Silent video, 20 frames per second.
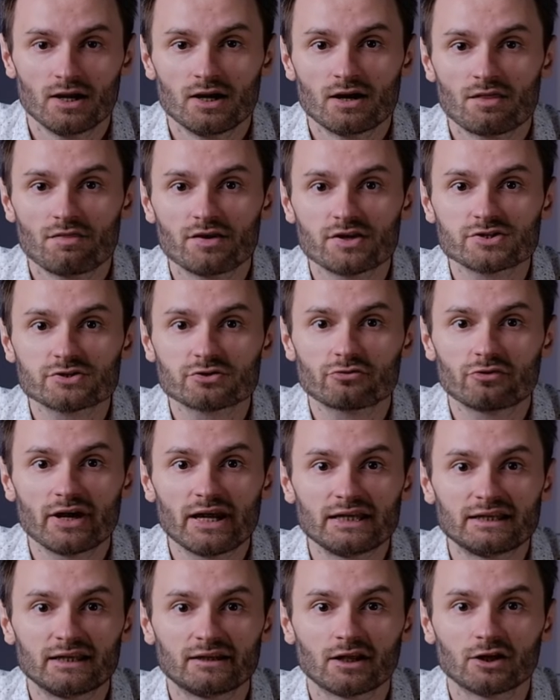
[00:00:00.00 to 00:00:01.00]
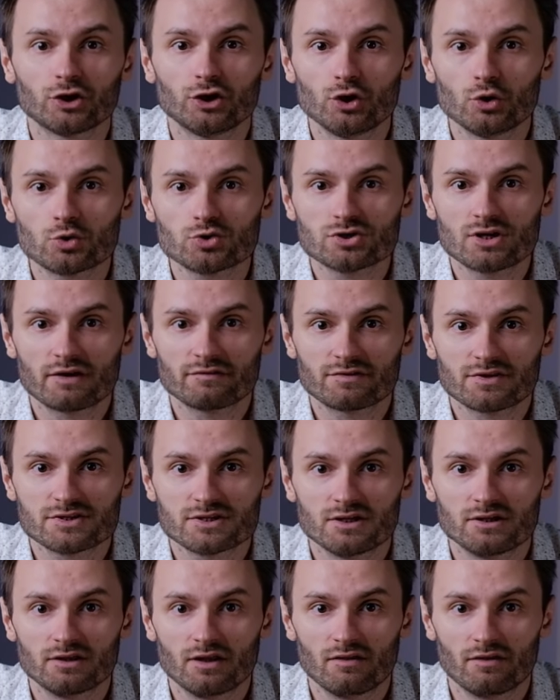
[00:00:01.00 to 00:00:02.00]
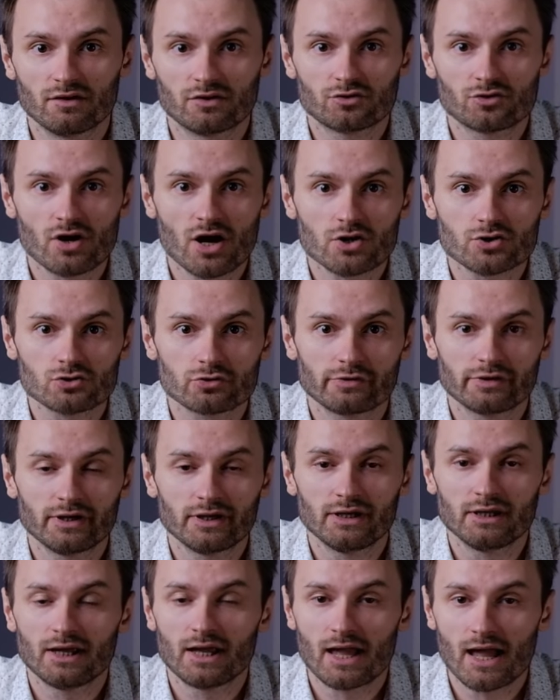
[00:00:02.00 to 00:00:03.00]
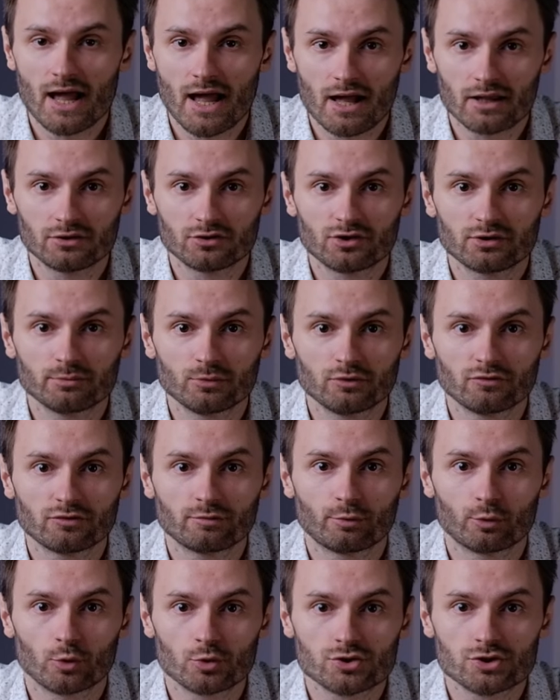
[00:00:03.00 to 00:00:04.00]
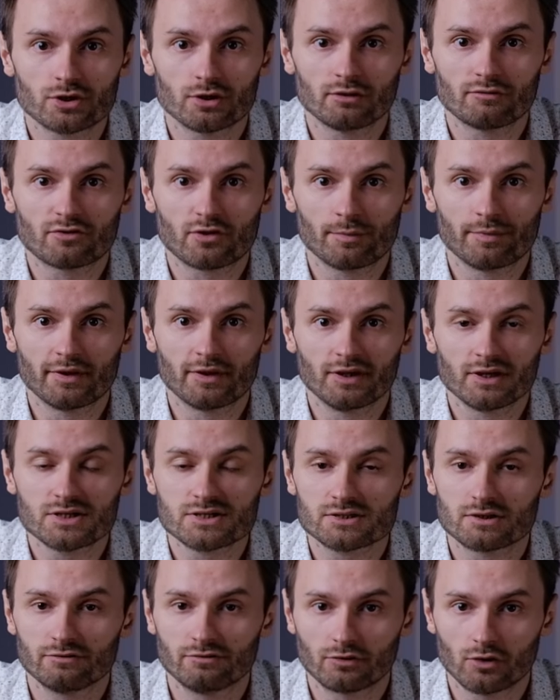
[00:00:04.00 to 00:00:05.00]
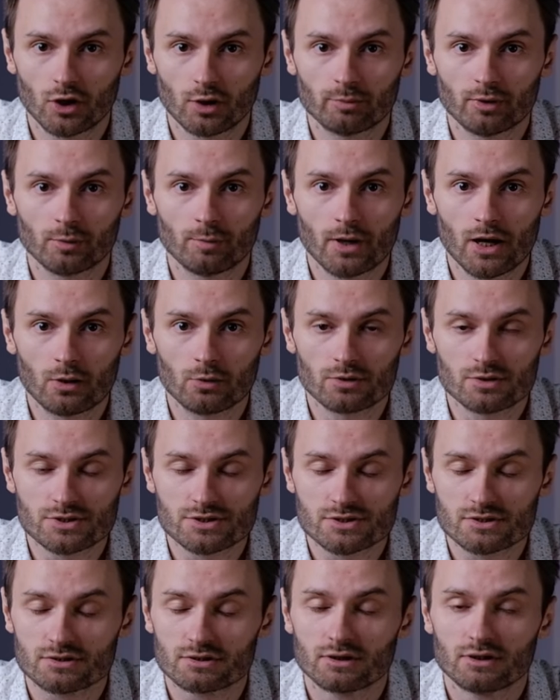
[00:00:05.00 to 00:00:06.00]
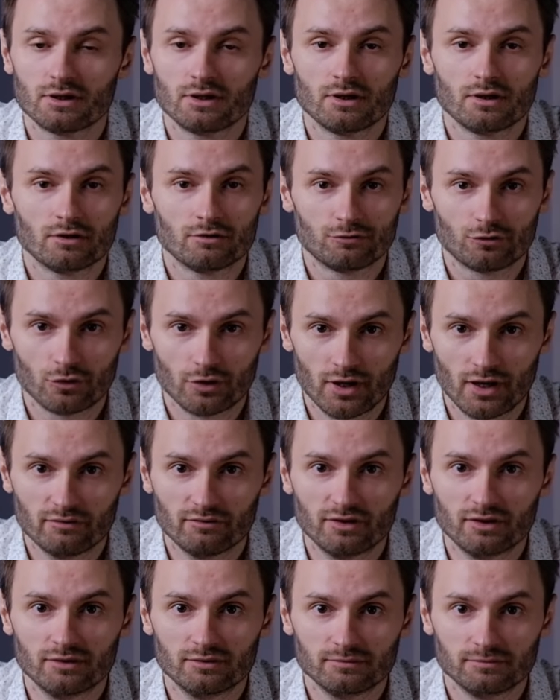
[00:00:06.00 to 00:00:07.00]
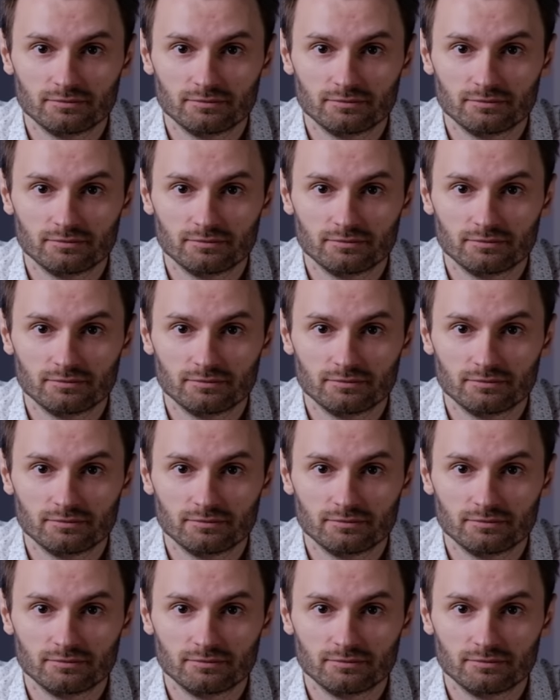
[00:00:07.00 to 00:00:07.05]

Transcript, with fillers: This created a huge deficit in the treasury and removed Portugal from the list of global powers forever.